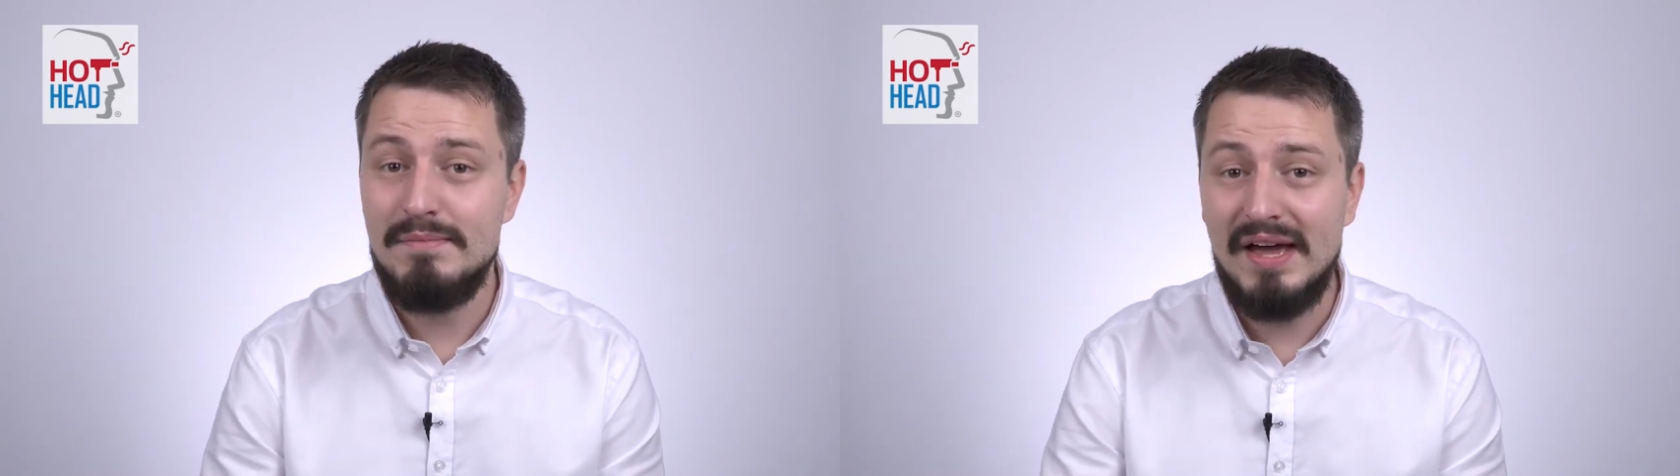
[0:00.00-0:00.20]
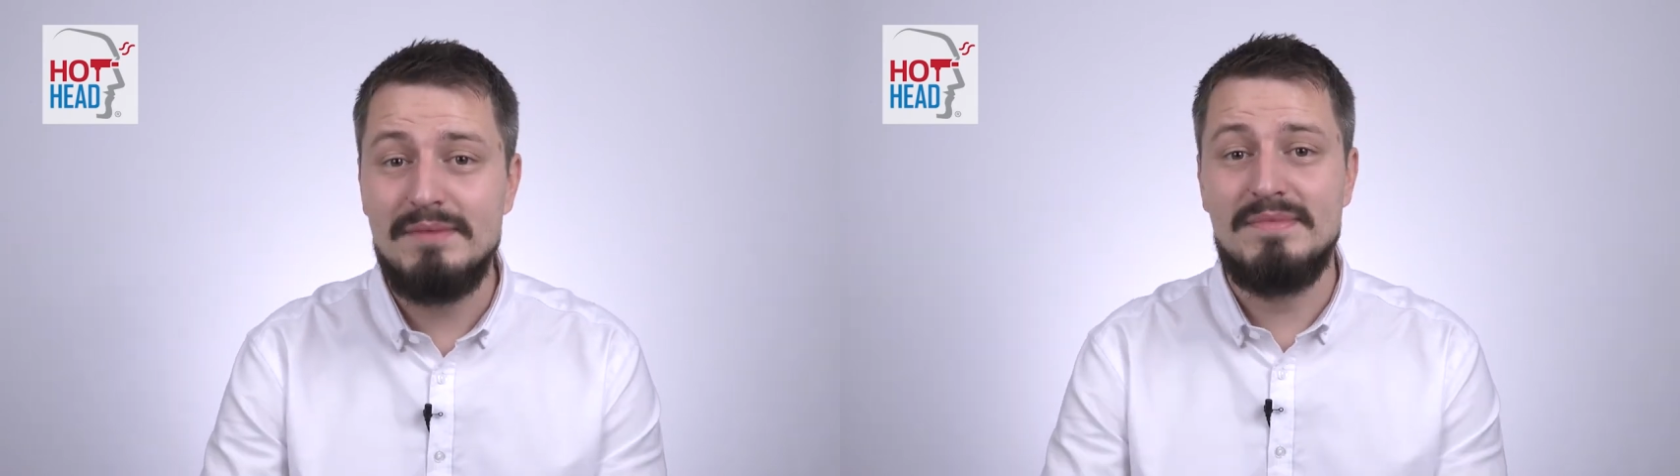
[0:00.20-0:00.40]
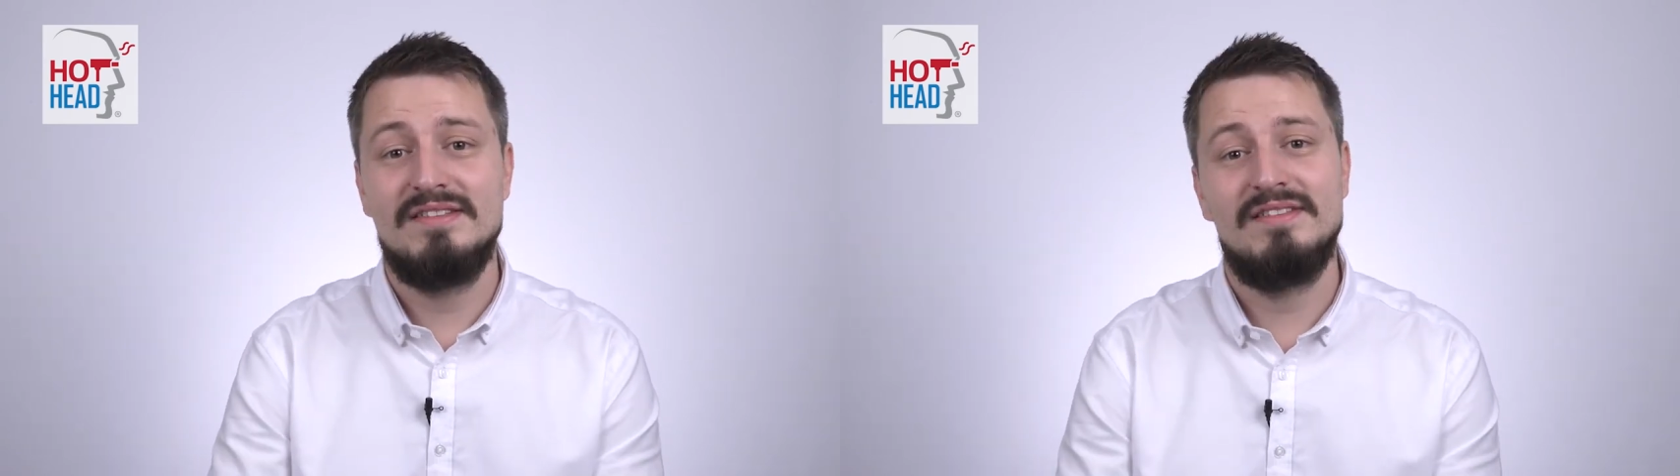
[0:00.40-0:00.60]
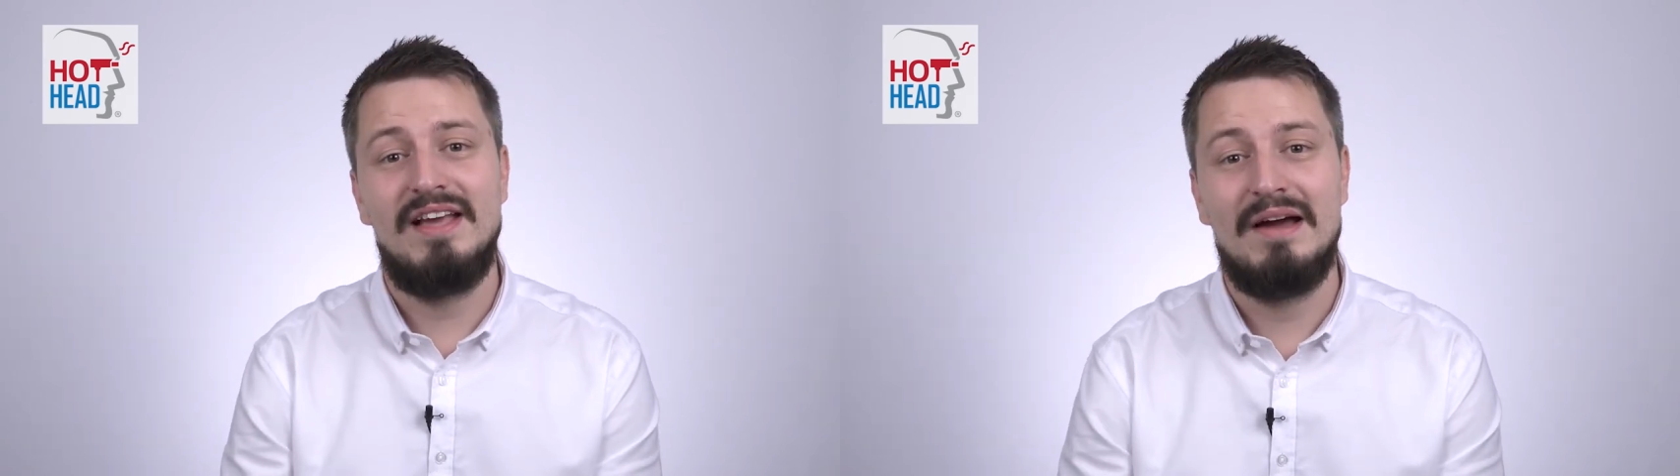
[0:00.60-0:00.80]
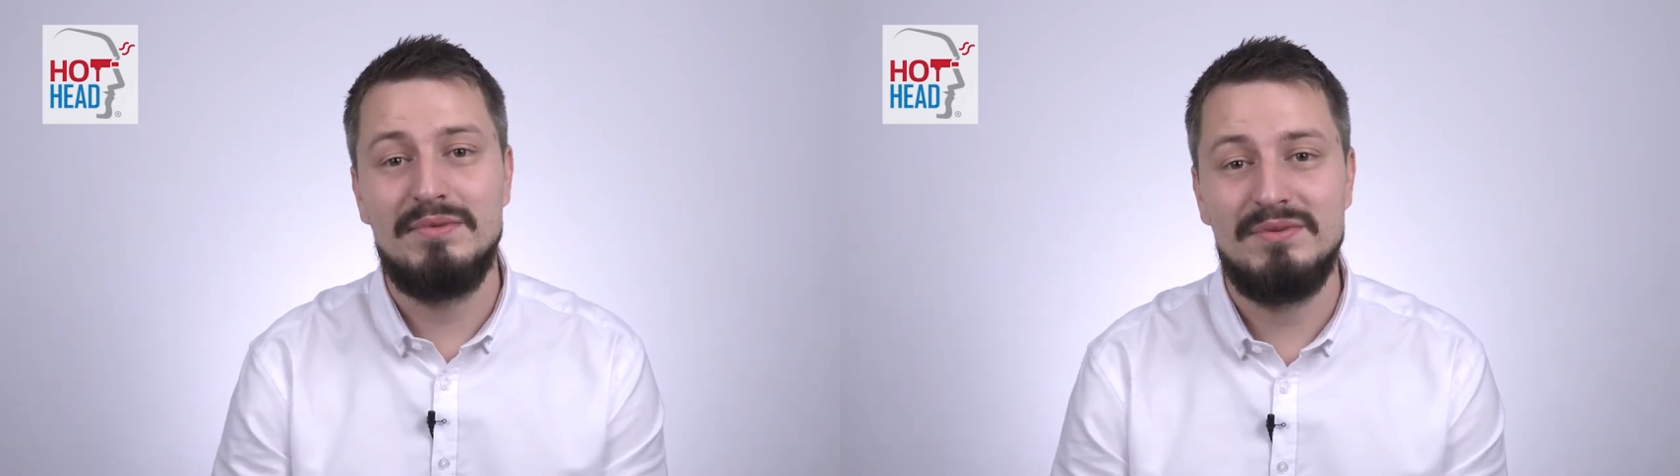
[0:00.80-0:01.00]
may miss the
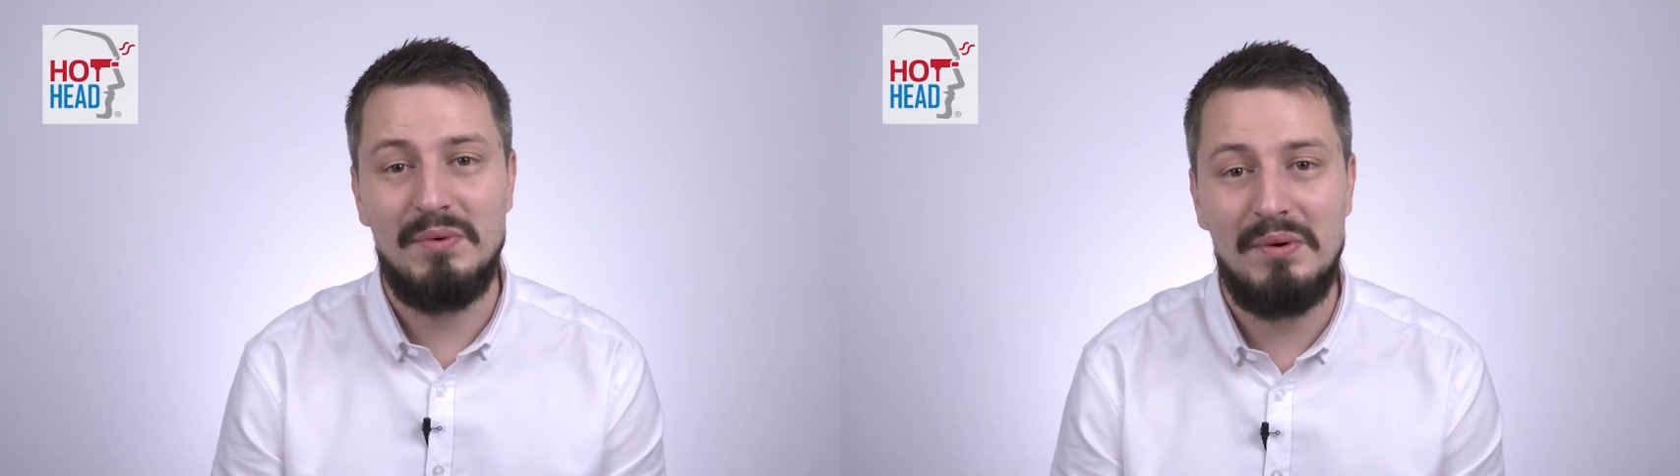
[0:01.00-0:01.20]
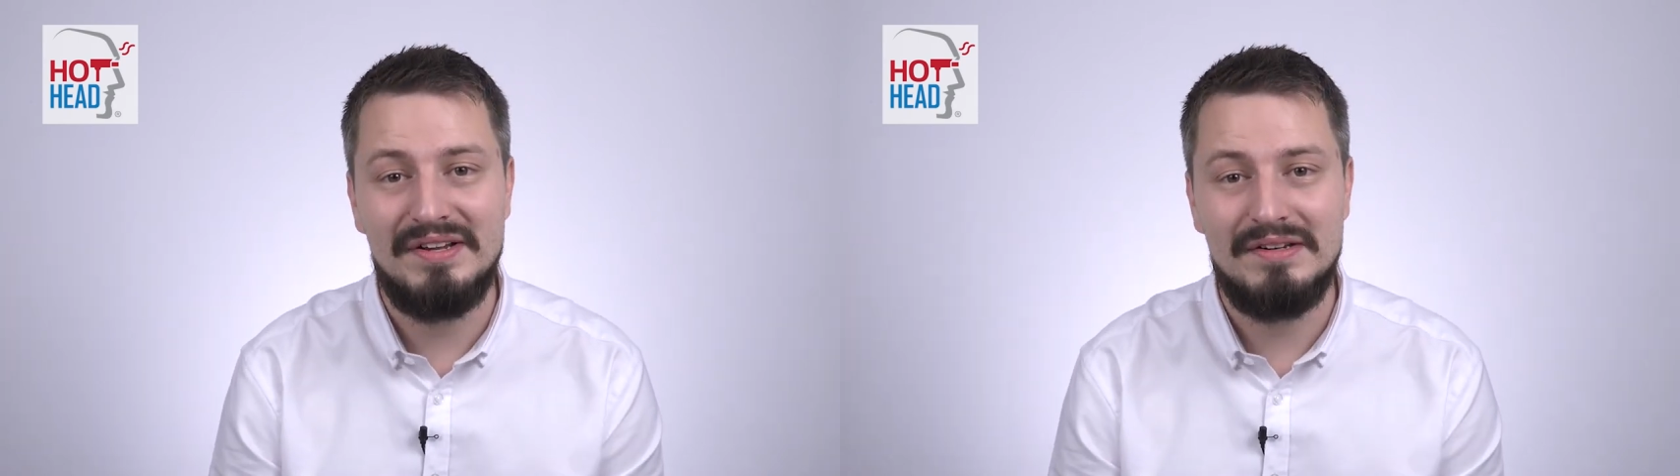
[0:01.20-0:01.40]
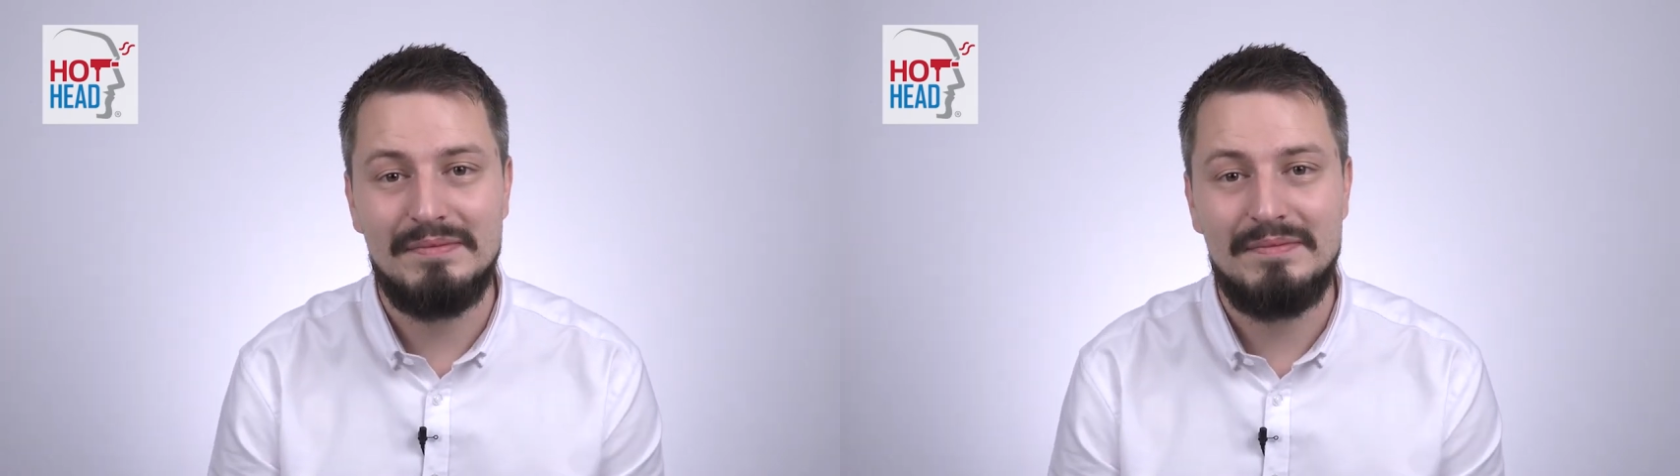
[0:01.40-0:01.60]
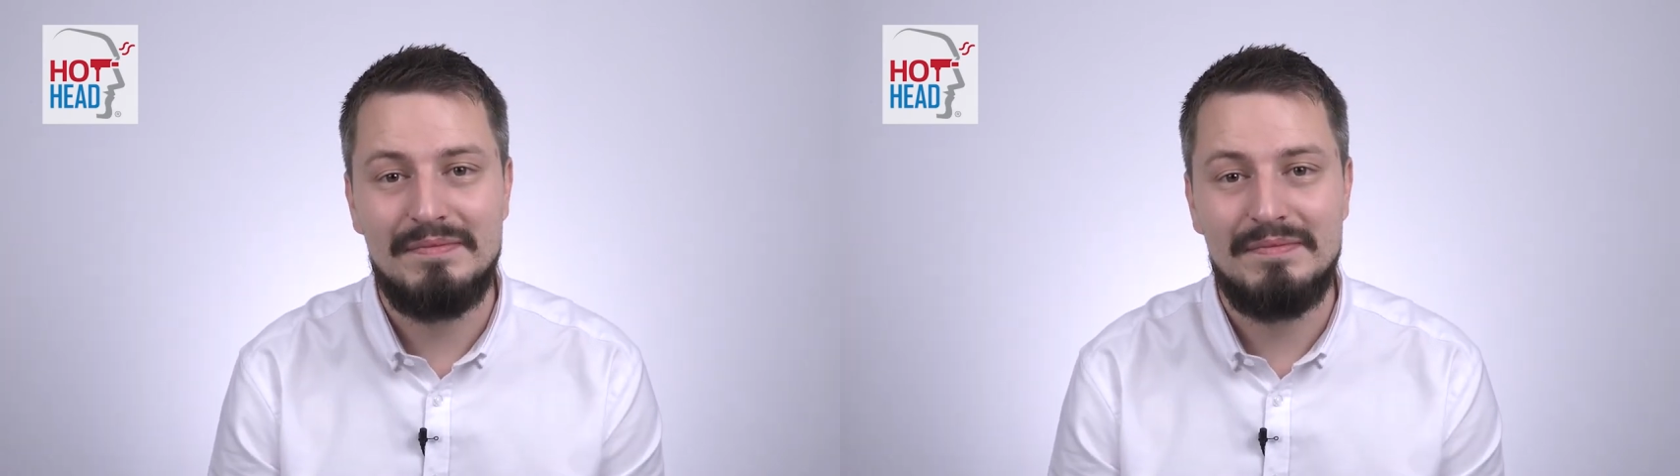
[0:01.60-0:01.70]
camera's warning,